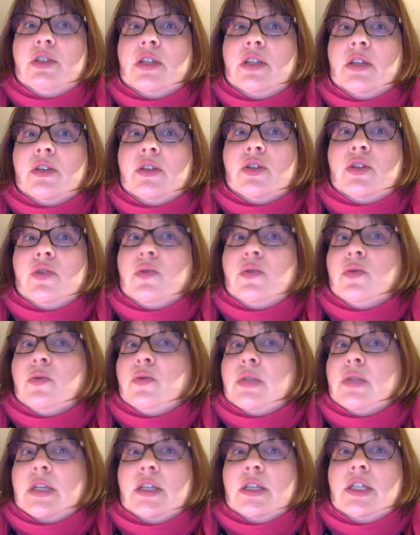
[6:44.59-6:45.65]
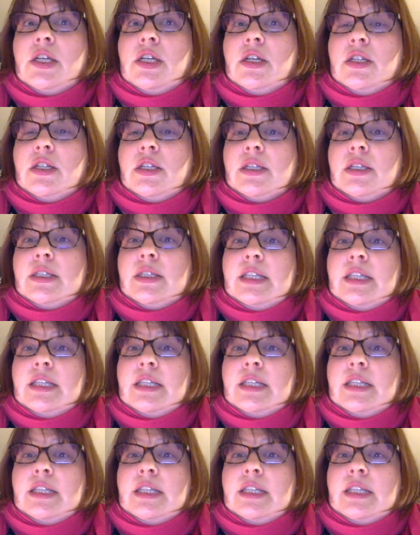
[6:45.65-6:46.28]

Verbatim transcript: ch- schools, and churches,